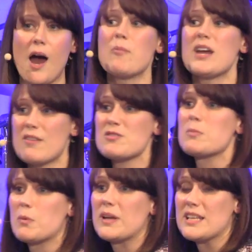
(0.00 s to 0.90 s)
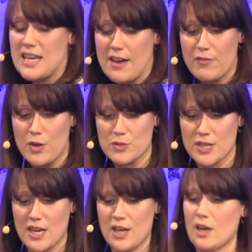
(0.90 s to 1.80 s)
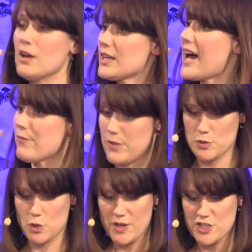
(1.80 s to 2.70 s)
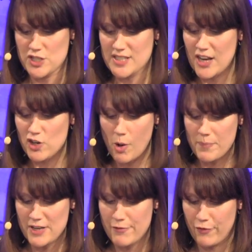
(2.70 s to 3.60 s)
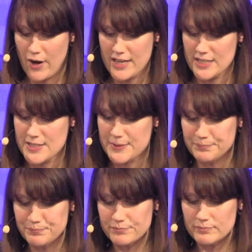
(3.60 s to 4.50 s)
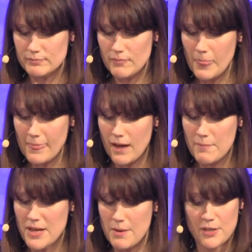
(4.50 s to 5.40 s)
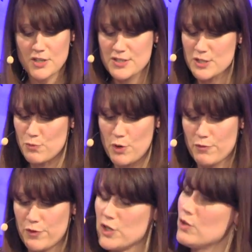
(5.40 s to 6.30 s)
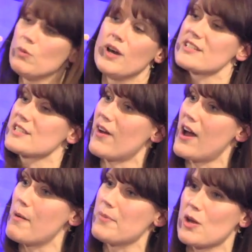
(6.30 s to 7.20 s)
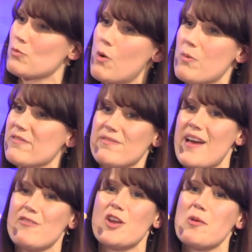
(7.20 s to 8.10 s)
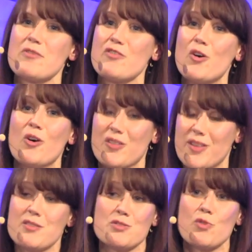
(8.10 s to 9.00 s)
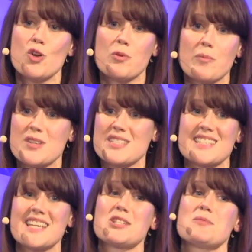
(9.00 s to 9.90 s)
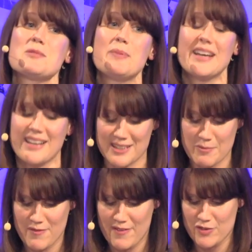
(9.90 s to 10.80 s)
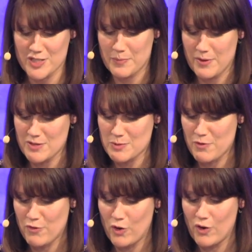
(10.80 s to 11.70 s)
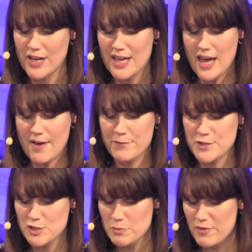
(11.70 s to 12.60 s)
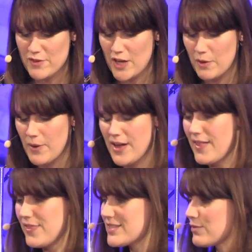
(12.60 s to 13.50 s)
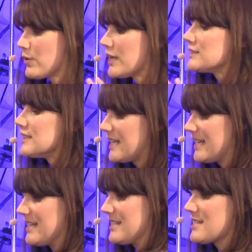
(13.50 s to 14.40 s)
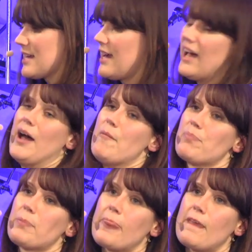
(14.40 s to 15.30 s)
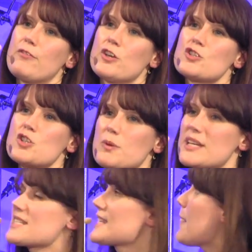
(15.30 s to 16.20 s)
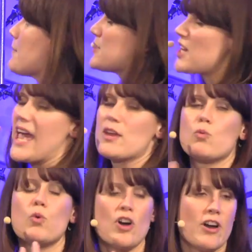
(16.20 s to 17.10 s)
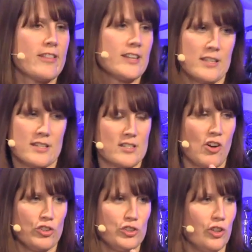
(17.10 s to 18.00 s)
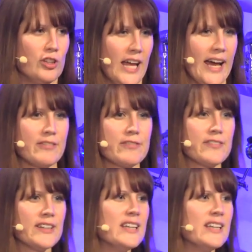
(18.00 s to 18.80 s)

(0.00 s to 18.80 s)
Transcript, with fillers: And we have to be willing to have those, have those questions and not be afraid. Um, because there's room for new works of art beyond what we've ever known before. There is room, because this kingdom is bigger than we've ever experienced before. And for some of you, there's a real need um, for you to accept a worthiness on your life.